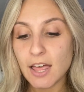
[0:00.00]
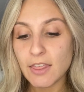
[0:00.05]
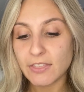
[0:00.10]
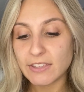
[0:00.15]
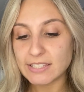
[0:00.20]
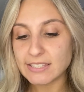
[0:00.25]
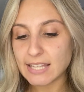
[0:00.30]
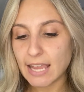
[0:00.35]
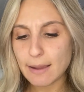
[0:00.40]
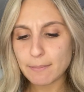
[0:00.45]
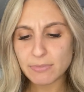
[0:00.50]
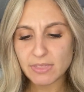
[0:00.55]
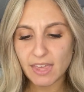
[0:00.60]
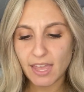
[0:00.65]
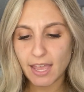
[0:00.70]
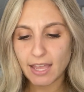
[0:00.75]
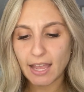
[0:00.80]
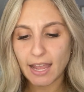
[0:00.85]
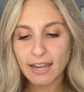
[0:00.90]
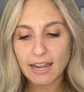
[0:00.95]
The same
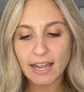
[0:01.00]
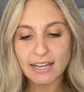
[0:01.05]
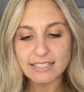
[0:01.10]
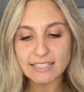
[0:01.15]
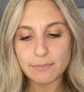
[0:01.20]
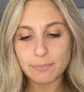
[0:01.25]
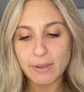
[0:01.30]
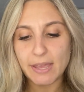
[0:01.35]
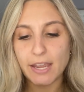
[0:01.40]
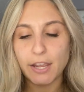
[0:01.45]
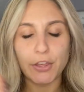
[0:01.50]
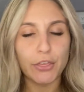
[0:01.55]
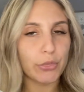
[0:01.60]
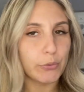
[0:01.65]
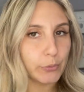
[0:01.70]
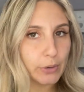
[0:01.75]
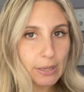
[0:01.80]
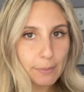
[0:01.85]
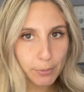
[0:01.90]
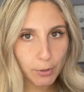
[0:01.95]
thing, I got to pick
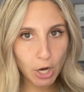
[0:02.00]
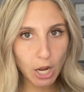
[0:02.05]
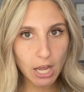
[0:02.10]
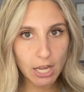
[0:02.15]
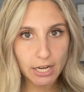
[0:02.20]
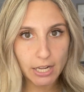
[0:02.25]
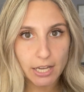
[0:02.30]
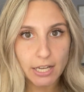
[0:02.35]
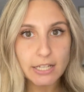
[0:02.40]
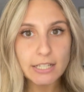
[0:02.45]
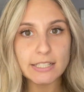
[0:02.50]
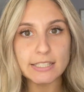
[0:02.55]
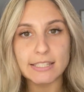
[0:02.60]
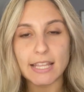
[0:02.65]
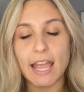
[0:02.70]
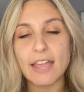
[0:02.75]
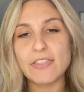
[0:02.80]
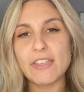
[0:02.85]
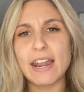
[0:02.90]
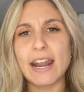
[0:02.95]
3 products
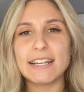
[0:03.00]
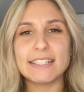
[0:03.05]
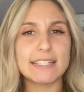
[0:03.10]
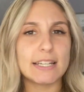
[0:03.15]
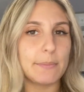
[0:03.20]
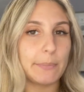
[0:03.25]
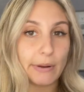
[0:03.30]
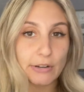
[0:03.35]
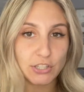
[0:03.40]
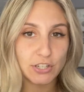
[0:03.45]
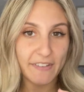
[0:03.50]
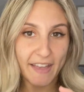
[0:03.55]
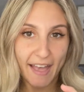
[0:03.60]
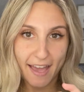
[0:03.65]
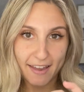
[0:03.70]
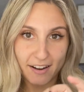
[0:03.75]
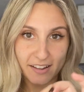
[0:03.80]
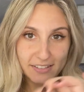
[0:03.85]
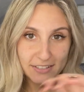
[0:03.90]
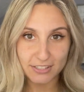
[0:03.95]
and then I did a bunch of
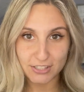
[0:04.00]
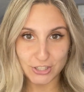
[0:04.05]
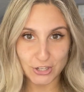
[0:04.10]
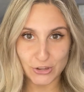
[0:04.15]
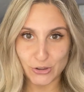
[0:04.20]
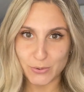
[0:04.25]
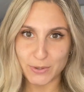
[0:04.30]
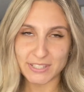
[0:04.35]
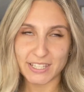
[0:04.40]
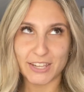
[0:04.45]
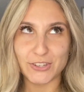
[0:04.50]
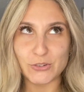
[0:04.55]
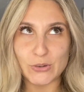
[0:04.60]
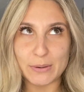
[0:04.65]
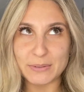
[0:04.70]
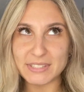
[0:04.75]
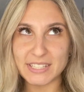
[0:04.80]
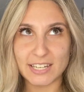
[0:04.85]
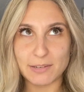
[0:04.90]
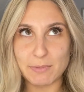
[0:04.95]
add-ons too because I knew I
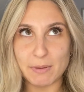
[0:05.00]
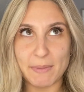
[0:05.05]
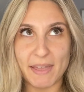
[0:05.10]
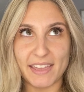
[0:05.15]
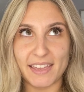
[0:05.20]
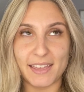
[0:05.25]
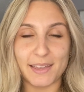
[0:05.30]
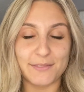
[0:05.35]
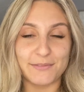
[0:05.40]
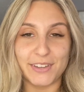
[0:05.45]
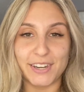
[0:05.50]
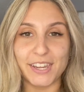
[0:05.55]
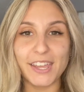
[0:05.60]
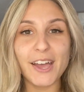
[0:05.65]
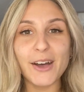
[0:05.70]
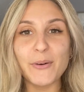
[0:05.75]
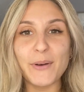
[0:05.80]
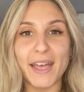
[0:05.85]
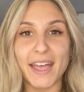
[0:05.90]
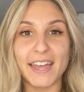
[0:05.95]
was going to be making a
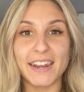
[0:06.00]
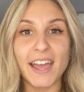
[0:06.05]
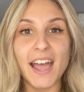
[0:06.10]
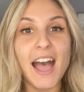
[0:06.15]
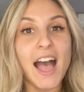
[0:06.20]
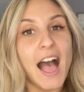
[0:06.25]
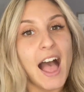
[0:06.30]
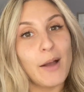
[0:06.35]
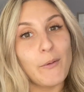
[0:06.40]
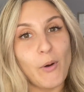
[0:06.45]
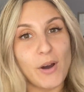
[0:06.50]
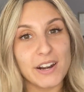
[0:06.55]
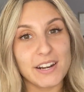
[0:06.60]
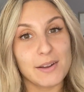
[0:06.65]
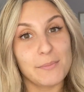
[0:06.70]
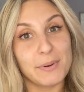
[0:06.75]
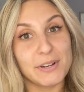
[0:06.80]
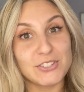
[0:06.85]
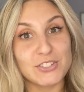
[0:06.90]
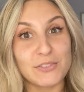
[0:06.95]
video and I wanted a
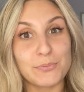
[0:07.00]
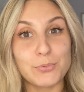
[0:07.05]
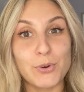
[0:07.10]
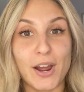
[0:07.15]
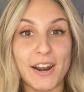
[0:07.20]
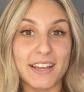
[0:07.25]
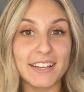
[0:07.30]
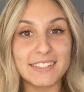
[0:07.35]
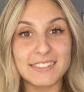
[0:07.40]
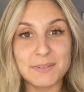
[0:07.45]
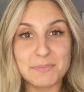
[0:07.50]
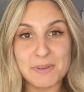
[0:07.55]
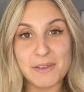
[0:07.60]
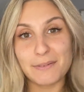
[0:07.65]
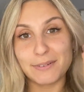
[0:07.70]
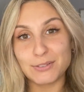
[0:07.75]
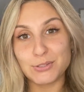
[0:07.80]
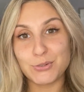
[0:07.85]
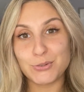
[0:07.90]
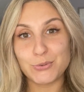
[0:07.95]
bunch of products to be
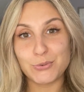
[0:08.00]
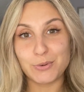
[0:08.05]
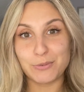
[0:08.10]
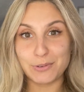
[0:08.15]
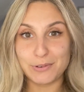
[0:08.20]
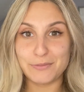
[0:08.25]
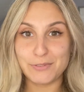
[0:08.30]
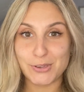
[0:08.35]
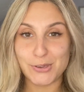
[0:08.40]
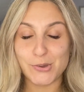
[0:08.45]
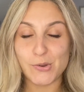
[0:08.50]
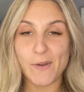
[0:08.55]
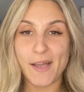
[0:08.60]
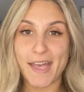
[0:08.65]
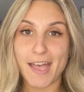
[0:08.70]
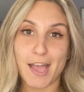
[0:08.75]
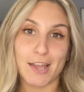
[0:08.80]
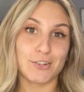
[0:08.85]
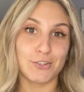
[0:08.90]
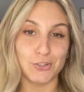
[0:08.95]
able to review
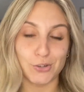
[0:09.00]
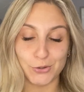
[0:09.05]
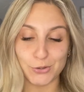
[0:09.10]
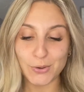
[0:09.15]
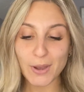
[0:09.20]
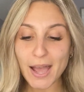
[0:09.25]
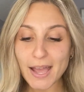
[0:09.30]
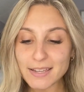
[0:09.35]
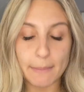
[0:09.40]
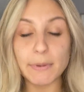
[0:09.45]
and show you guys.